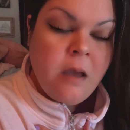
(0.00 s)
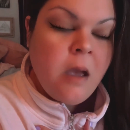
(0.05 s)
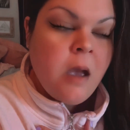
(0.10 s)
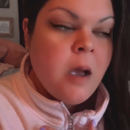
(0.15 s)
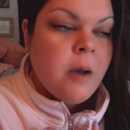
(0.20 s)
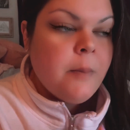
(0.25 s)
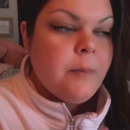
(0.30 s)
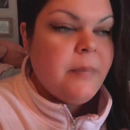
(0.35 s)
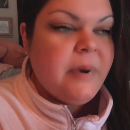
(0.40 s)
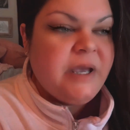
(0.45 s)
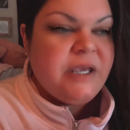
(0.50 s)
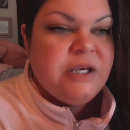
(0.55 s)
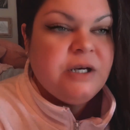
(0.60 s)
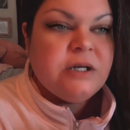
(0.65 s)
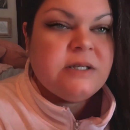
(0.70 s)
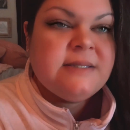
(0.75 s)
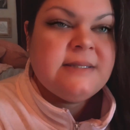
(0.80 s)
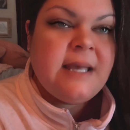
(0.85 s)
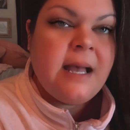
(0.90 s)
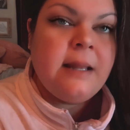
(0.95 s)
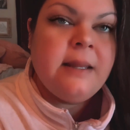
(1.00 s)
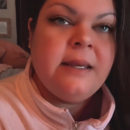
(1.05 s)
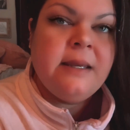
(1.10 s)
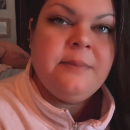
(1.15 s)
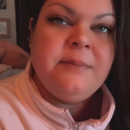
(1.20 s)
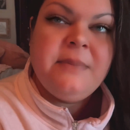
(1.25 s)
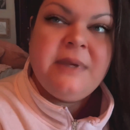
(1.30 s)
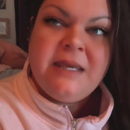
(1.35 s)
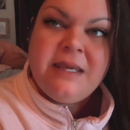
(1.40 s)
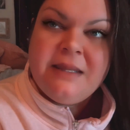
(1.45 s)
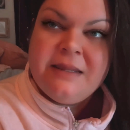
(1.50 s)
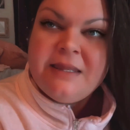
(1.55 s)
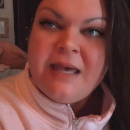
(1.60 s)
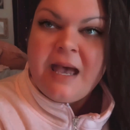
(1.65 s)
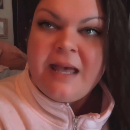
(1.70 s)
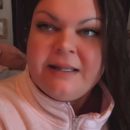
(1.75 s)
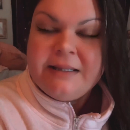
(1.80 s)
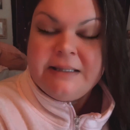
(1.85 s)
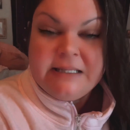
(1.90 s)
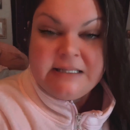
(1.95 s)
But you're telling me
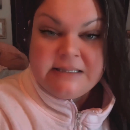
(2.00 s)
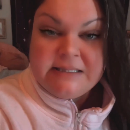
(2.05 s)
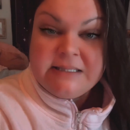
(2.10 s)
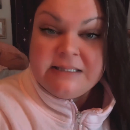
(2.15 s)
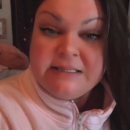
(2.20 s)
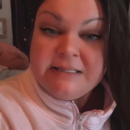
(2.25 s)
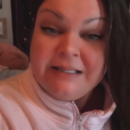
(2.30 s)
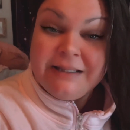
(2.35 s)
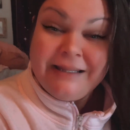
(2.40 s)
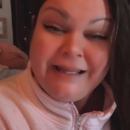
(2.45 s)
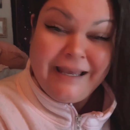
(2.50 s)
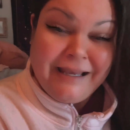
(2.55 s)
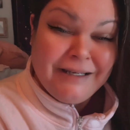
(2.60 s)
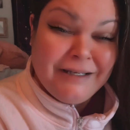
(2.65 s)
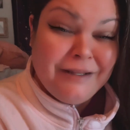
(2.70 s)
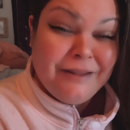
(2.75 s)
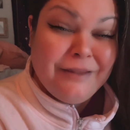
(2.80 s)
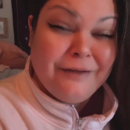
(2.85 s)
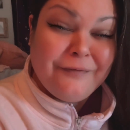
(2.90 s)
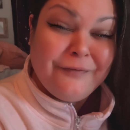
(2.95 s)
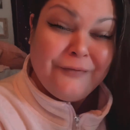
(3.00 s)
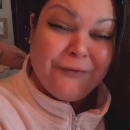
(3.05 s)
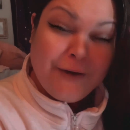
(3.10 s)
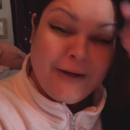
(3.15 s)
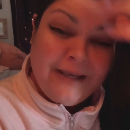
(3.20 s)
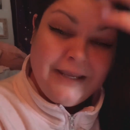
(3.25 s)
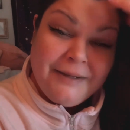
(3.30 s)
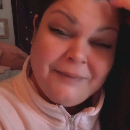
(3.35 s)
that this is the land of the free?